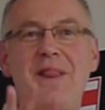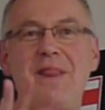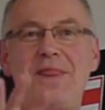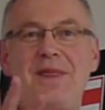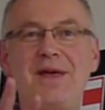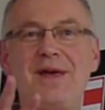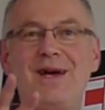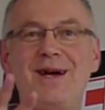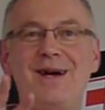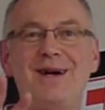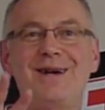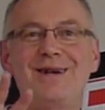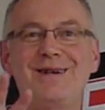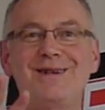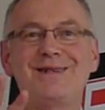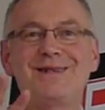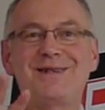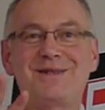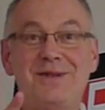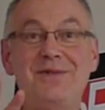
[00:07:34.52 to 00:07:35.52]
The
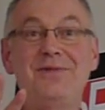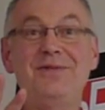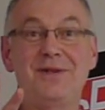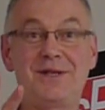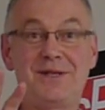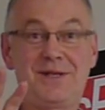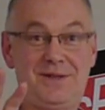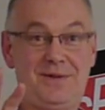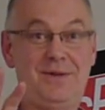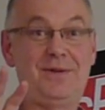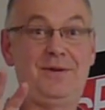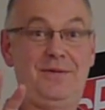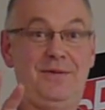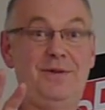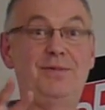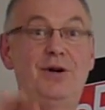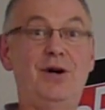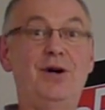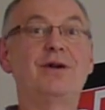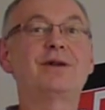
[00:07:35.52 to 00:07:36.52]
stiffness of the
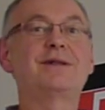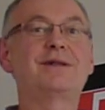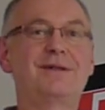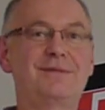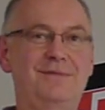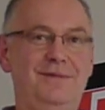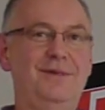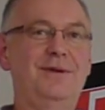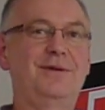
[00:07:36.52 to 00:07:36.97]
box.